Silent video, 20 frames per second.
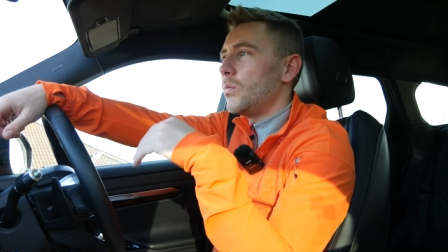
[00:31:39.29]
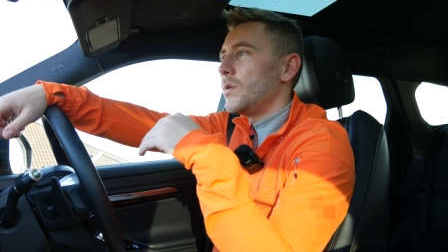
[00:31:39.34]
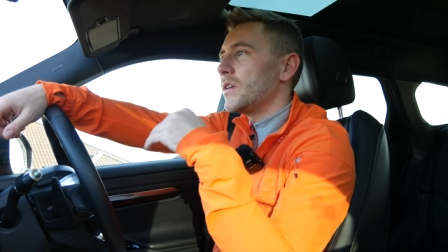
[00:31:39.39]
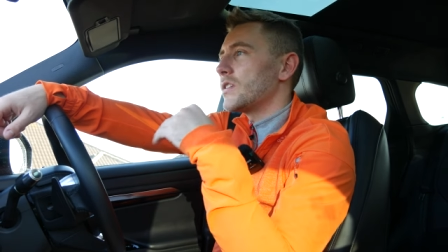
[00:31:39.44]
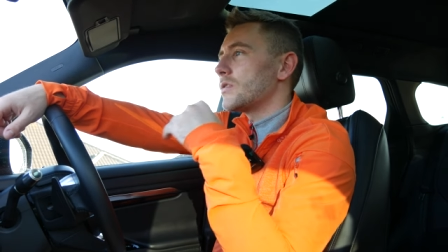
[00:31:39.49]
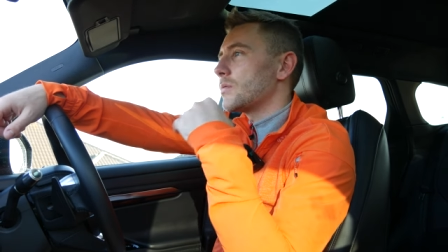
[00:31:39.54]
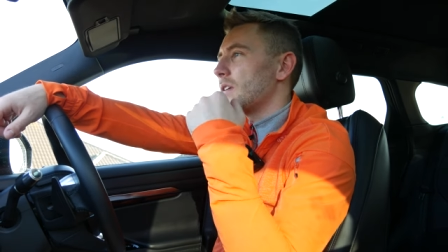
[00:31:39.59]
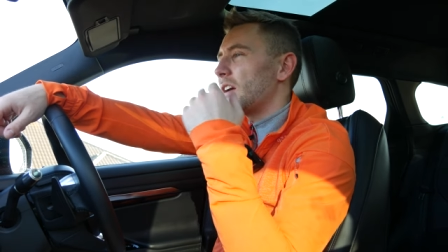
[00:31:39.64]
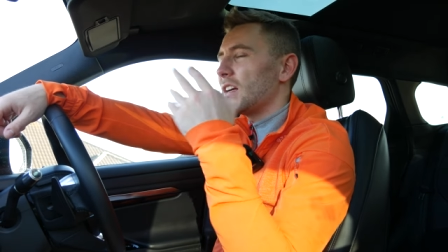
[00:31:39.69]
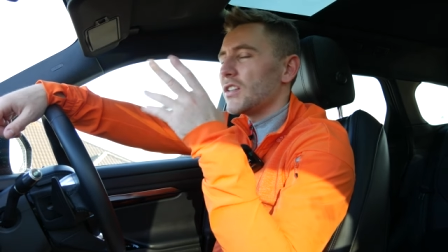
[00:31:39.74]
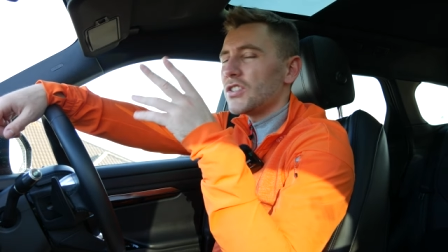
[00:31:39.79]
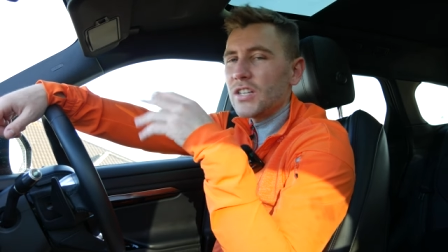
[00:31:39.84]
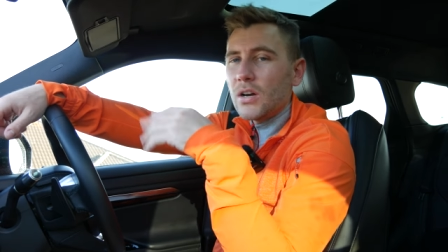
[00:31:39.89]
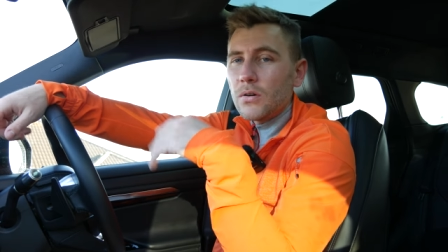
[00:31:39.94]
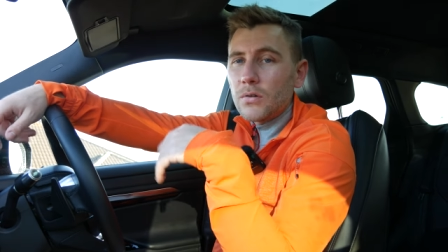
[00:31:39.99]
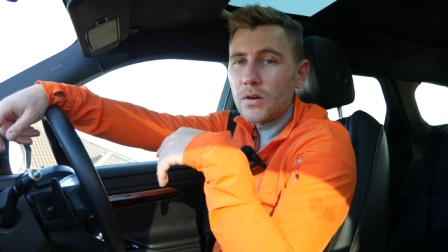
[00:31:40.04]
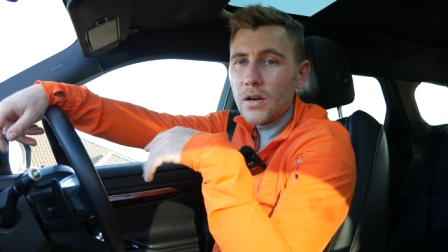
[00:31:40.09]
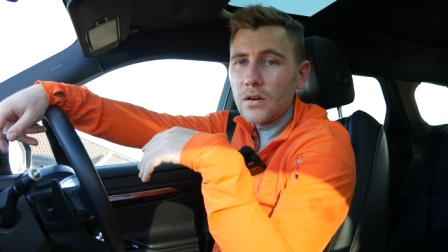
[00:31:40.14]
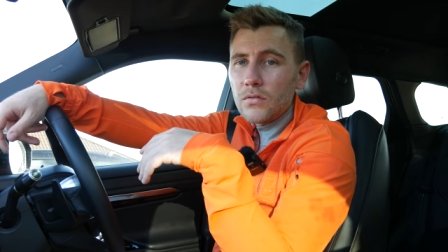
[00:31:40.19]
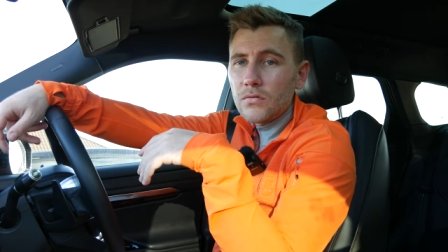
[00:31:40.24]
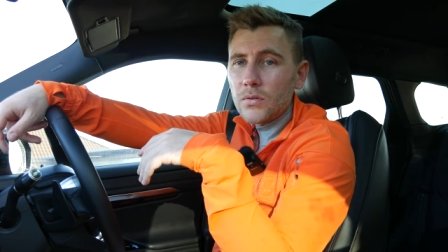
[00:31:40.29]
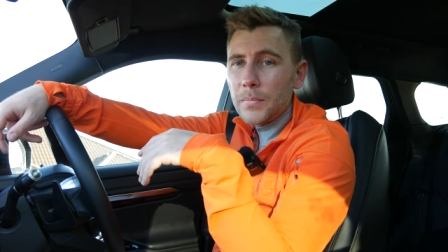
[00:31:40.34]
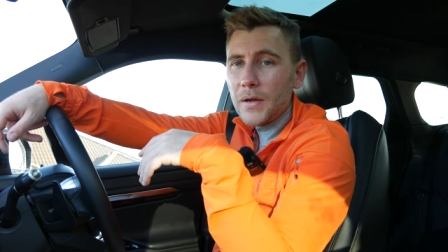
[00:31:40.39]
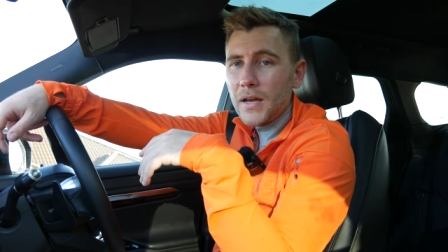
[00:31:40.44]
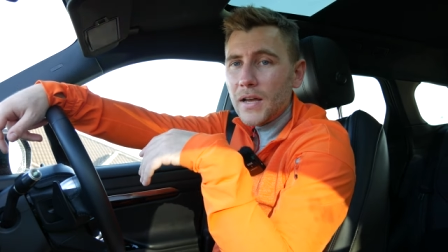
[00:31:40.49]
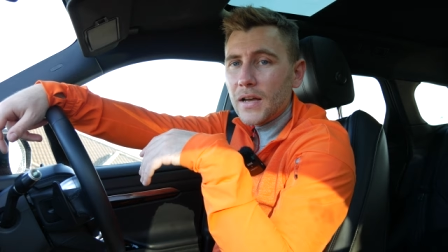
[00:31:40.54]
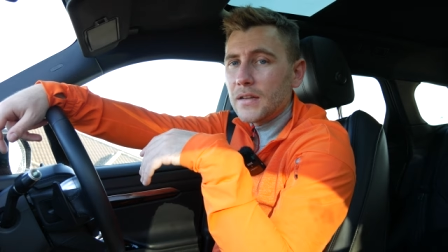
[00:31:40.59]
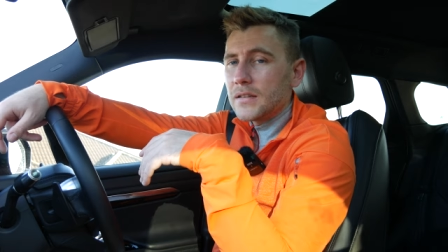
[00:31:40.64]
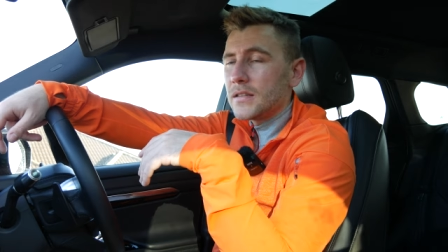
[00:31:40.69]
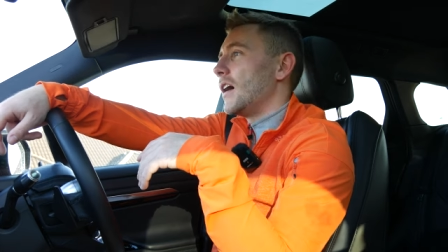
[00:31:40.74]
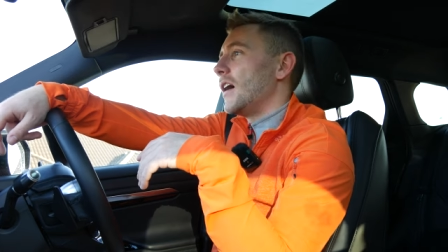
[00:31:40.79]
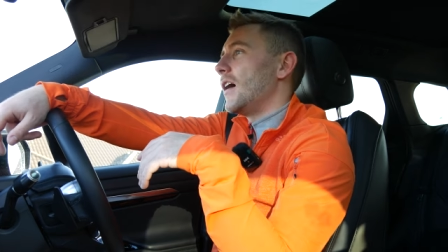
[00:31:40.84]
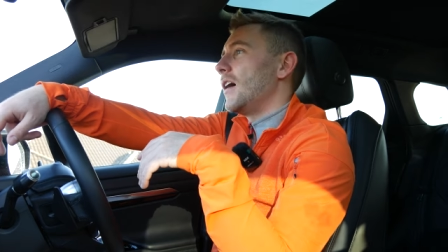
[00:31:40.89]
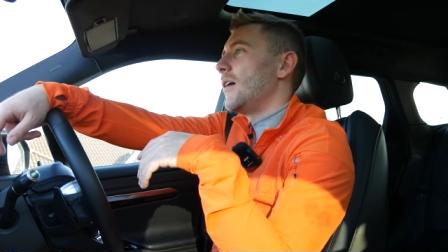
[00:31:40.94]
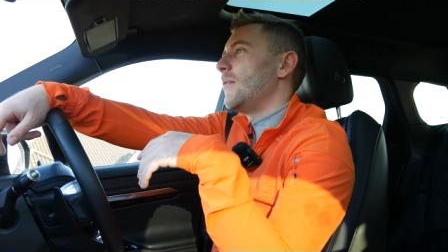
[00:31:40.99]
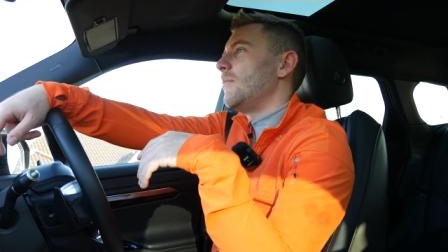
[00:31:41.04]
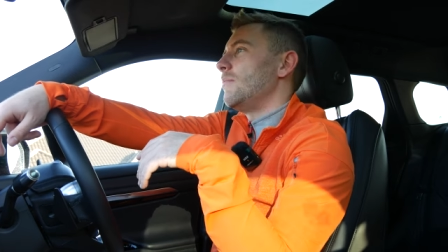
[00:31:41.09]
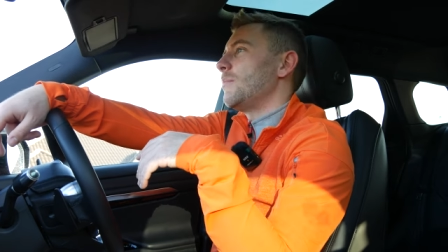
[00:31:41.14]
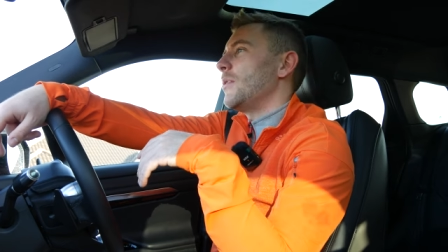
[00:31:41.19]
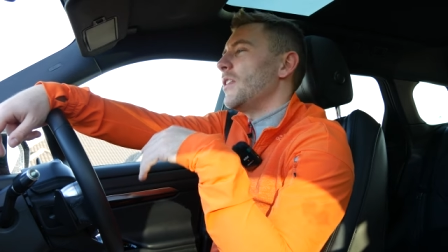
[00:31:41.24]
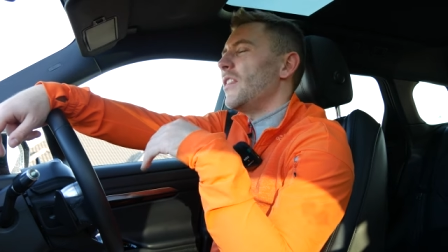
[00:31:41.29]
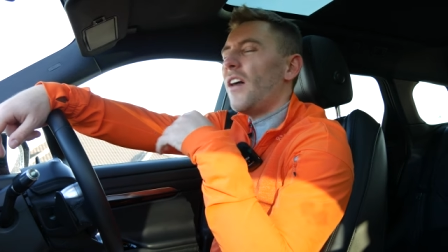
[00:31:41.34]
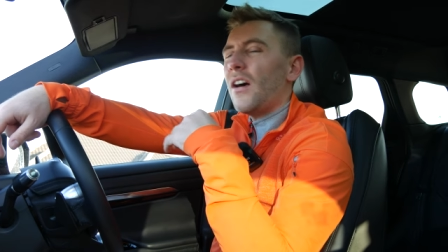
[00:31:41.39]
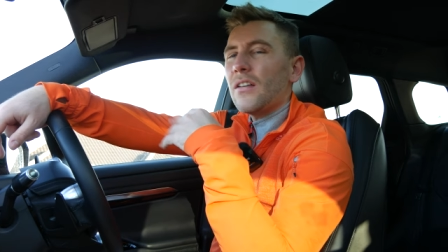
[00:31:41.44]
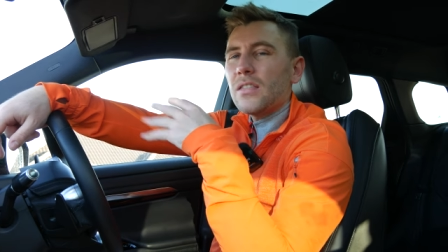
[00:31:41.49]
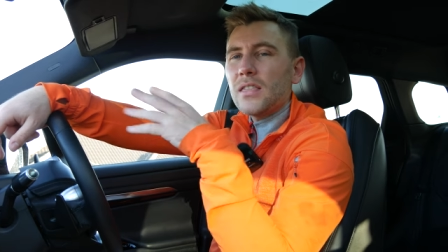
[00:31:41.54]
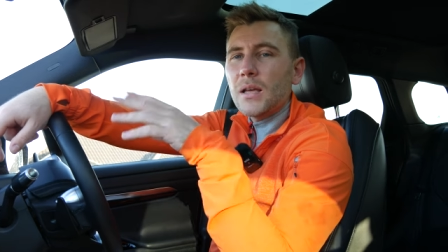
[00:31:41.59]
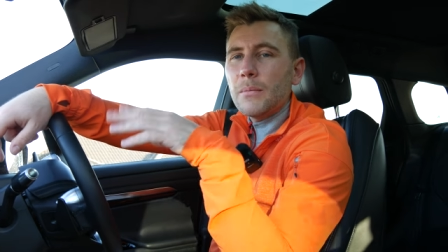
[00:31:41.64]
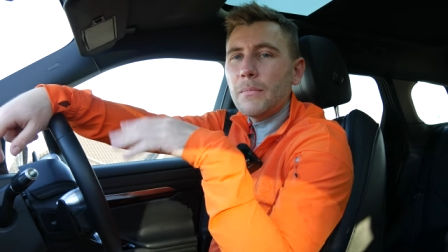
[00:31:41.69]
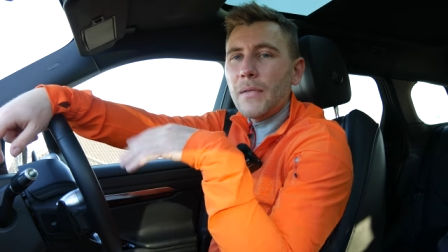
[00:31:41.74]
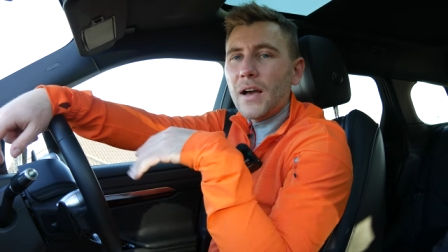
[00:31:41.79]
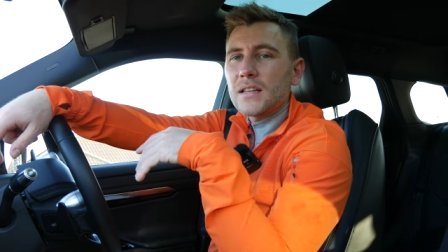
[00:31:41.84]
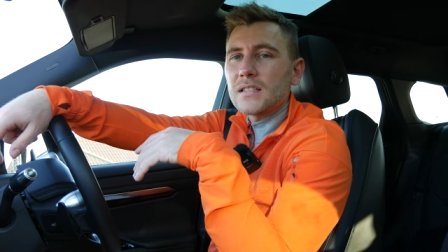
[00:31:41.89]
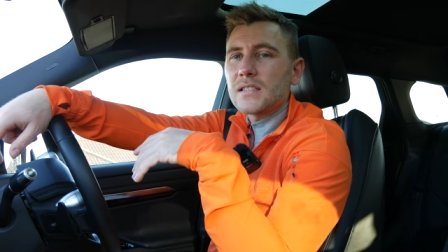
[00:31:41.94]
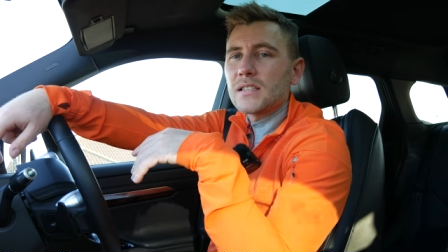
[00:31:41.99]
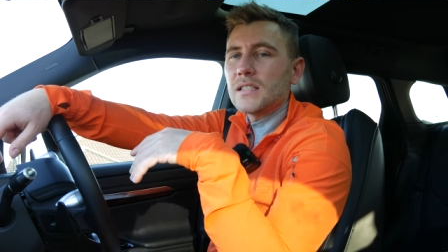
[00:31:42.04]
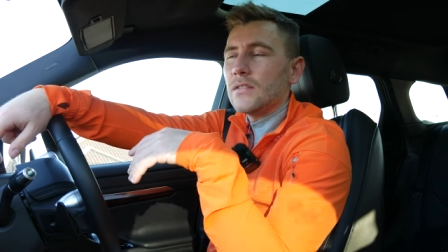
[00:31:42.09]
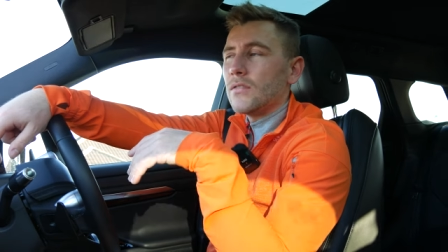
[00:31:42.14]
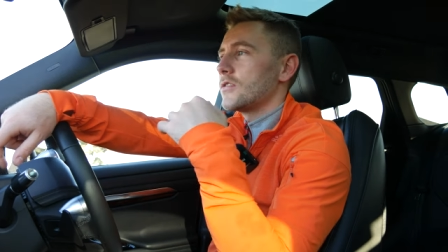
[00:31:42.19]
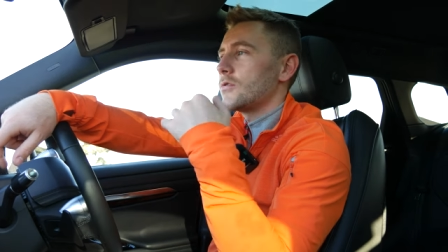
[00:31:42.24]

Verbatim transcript: which will get gel coat repaired, but nothing massive.